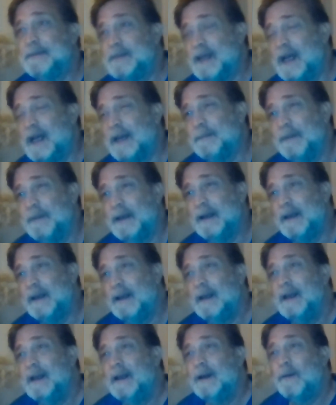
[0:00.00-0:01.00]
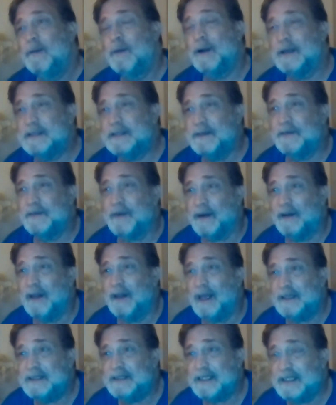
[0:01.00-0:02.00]
time. Whereas if your
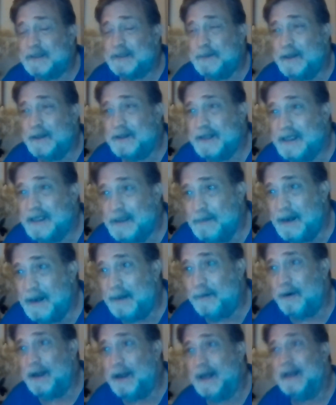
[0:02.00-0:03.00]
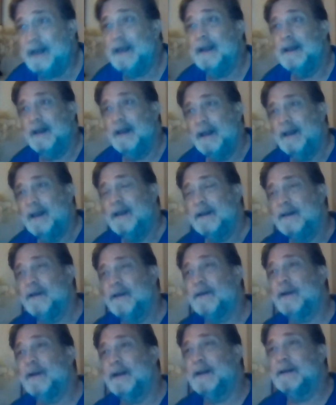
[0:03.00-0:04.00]
logic is built into memory, you
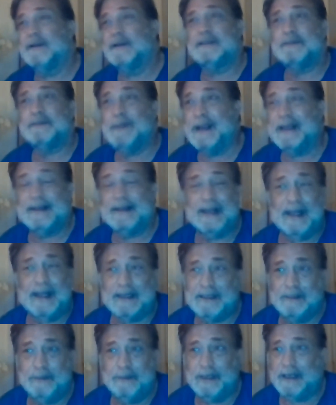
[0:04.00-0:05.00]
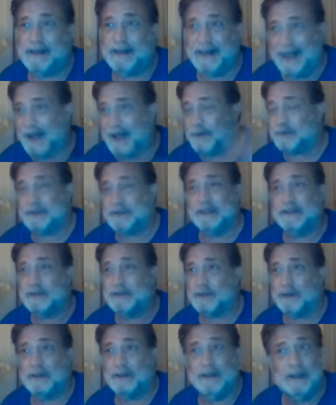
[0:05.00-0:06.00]
can expand that to be thousands
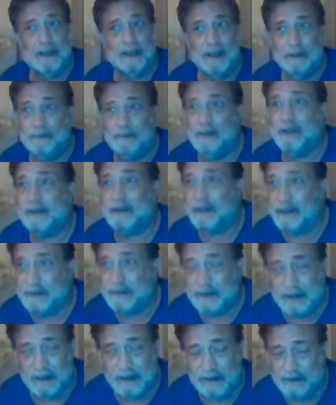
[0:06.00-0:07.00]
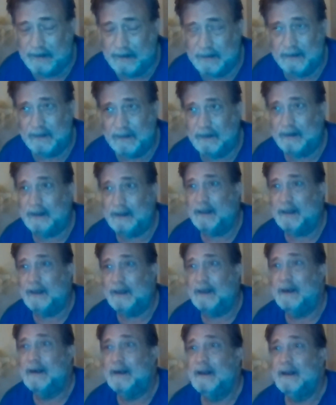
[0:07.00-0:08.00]
or millions.
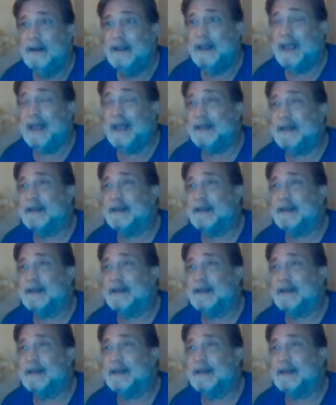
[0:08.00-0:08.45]
And